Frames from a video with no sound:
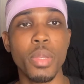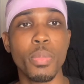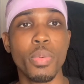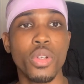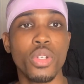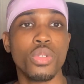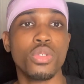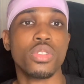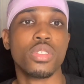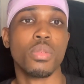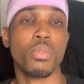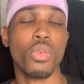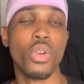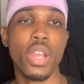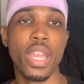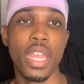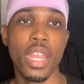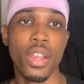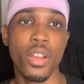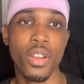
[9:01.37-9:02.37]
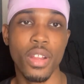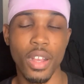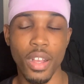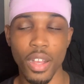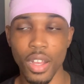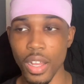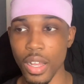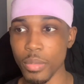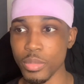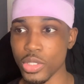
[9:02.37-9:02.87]
me produce some more hair.
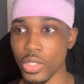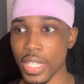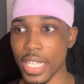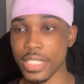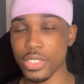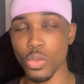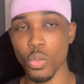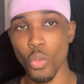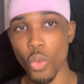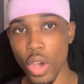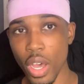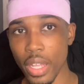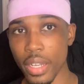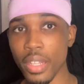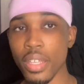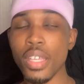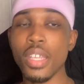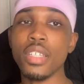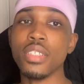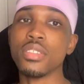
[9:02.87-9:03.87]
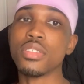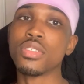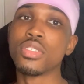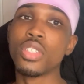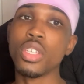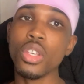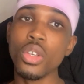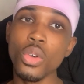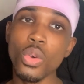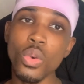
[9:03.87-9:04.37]
So that's one.
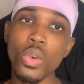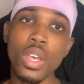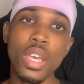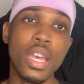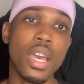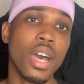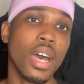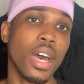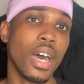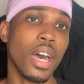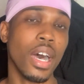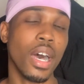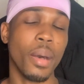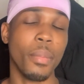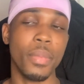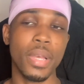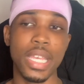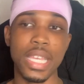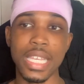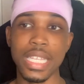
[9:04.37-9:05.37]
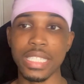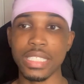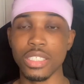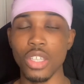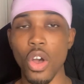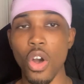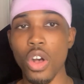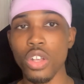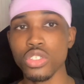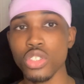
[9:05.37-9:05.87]
Two, it's
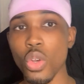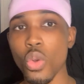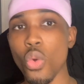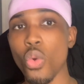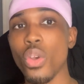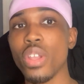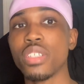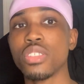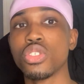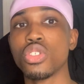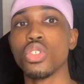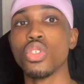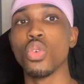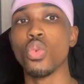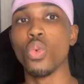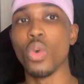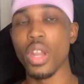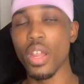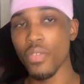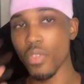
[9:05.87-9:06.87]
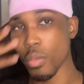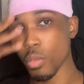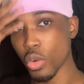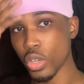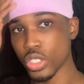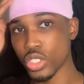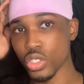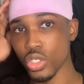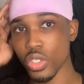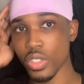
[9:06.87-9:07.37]
also going to, whatever
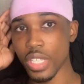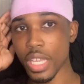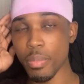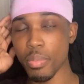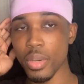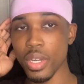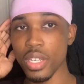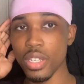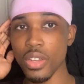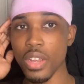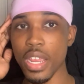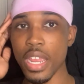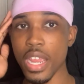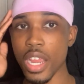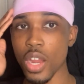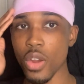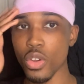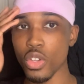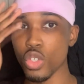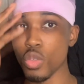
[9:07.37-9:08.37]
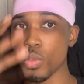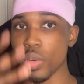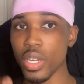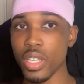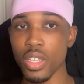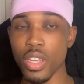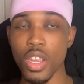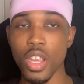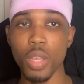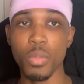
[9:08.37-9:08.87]
moisture they put in your hair or you put
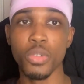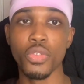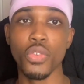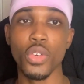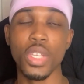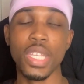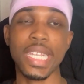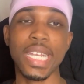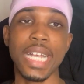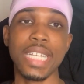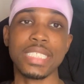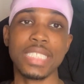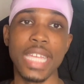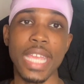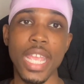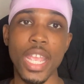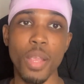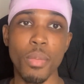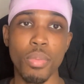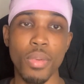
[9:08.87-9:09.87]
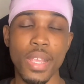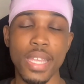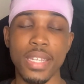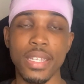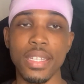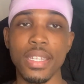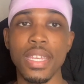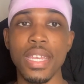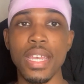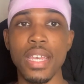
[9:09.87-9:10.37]
in your hair before you got your hair
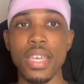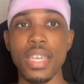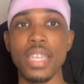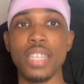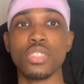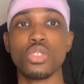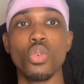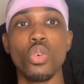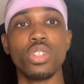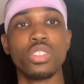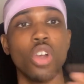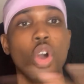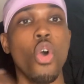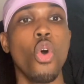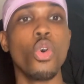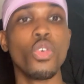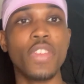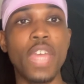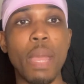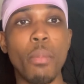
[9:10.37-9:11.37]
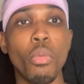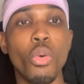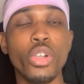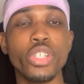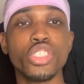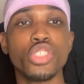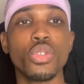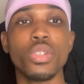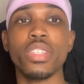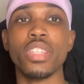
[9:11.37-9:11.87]
braided, is going to hold that
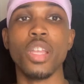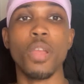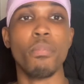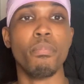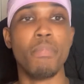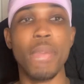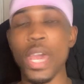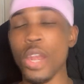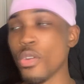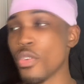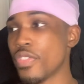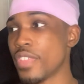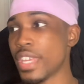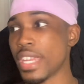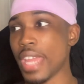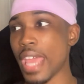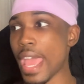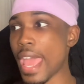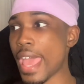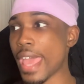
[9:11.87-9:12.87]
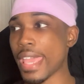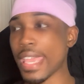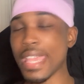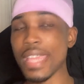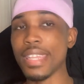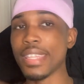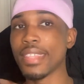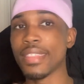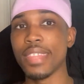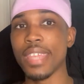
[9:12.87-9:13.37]
moisture in there better than
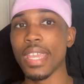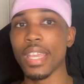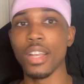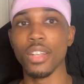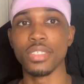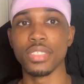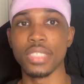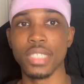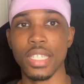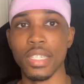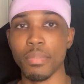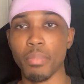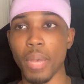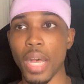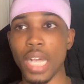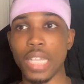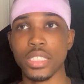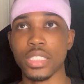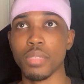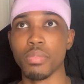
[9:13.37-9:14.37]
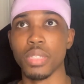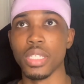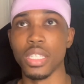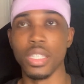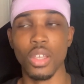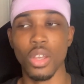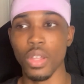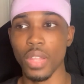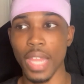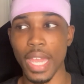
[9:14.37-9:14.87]
anything else can
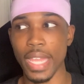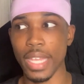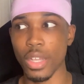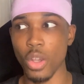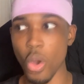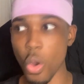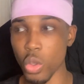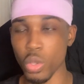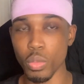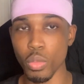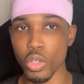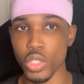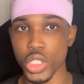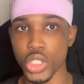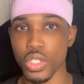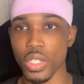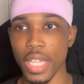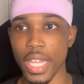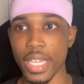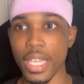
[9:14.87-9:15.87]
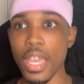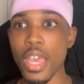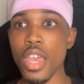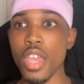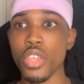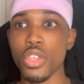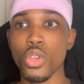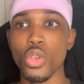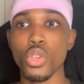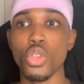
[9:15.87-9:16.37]
possibly like hold moisture. Like
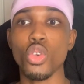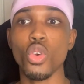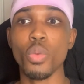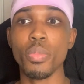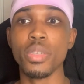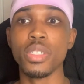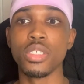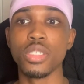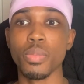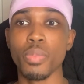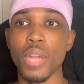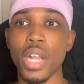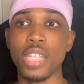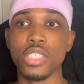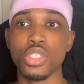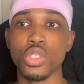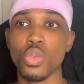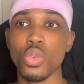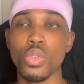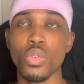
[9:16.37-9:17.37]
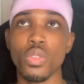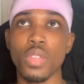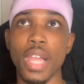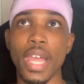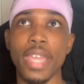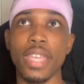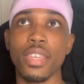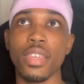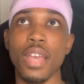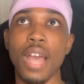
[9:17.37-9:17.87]
you'll be surprised. You will,
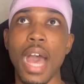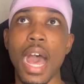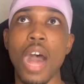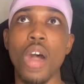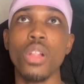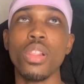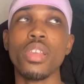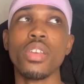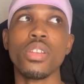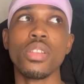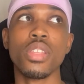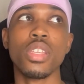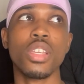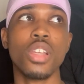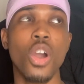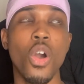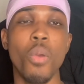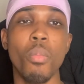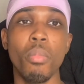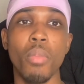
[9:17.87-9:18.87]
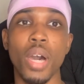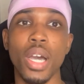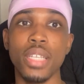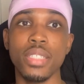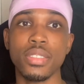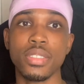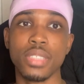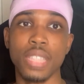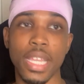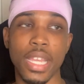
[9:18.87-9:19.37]
like, I'll literally go
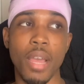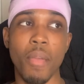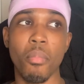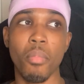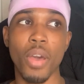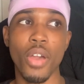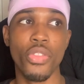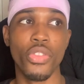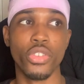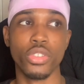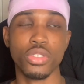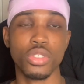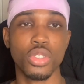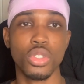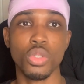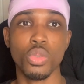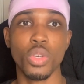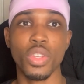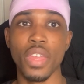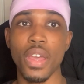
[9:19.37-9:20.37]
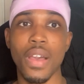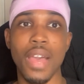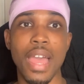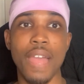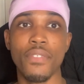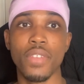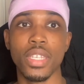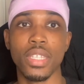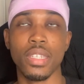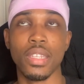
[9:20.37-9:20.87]
months, like a month or two, without
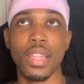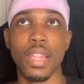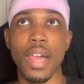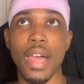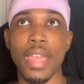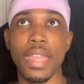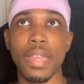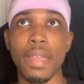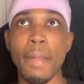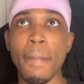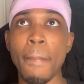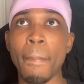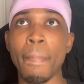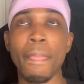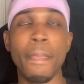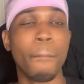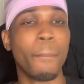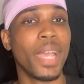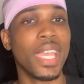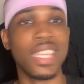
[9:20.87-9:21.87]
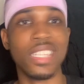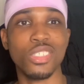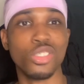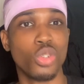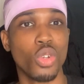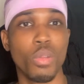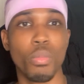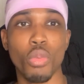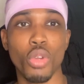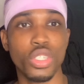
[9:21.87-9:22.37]
having to like put any
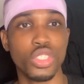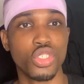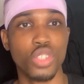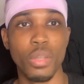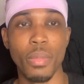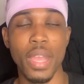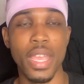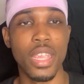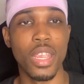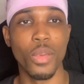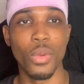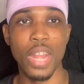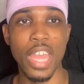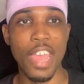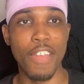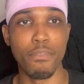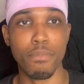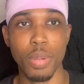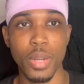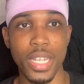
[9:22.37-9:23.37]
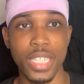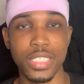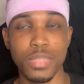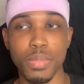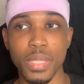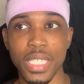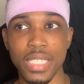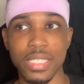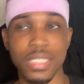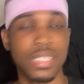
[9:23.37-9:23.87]
sort of moisture in my hair when I have braids,
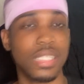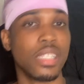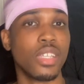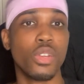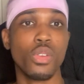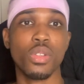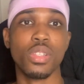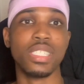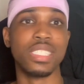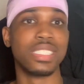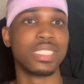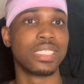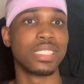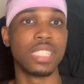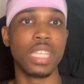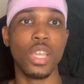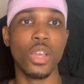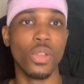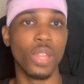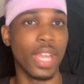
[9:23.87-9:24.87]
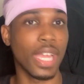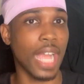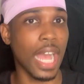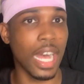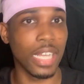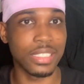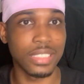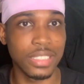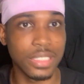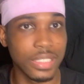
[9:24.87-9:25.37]
because it's literally still like,
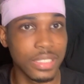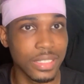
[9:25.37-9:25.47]
I'll